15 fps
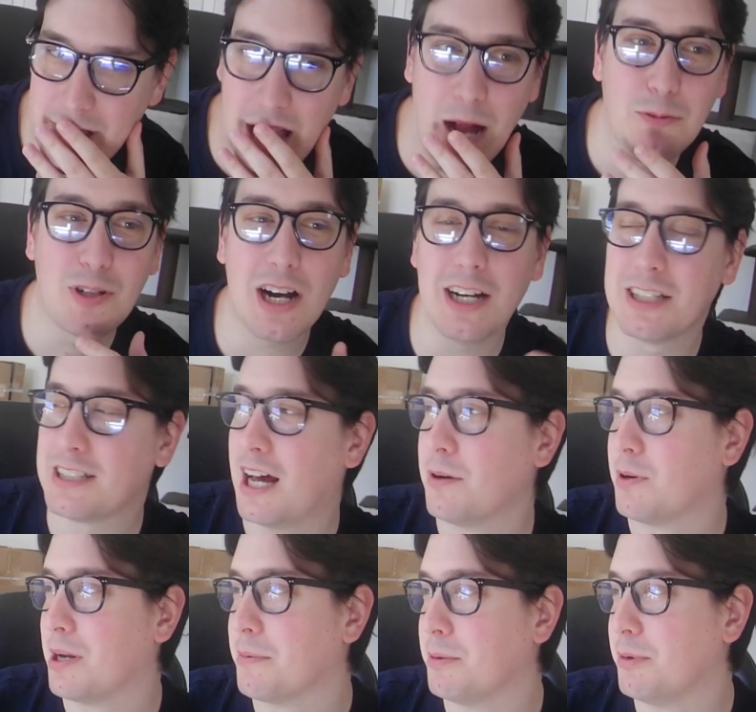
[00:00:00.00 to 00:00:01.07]
trying to decide
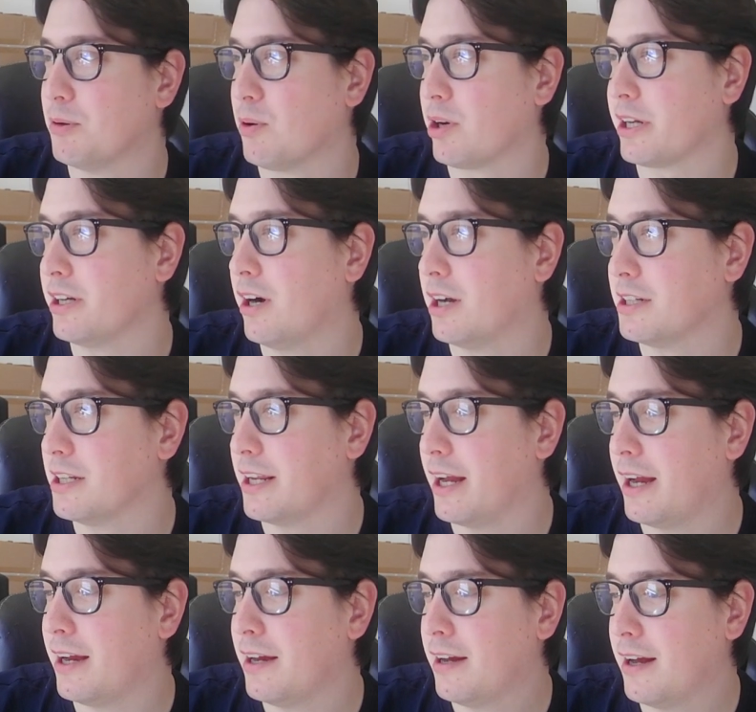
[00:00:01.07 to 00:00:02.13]
what I'm going to be working on
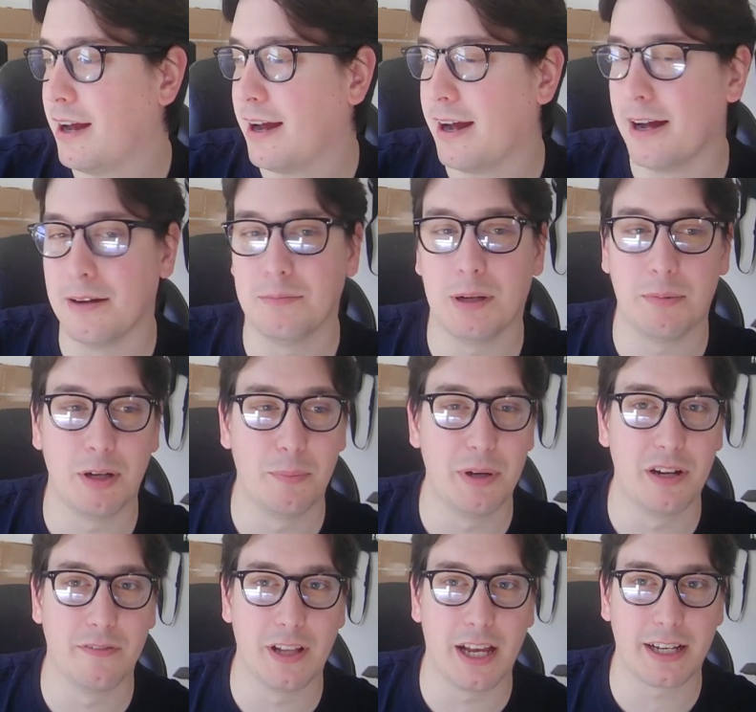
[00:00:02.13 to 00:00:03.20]
today. I'm in a bit
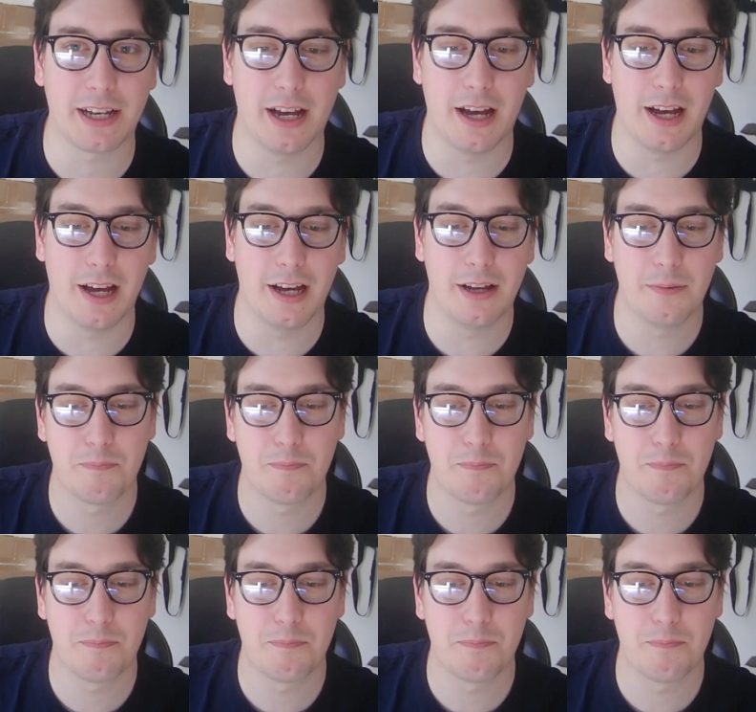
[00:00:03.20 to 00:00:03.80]
of like a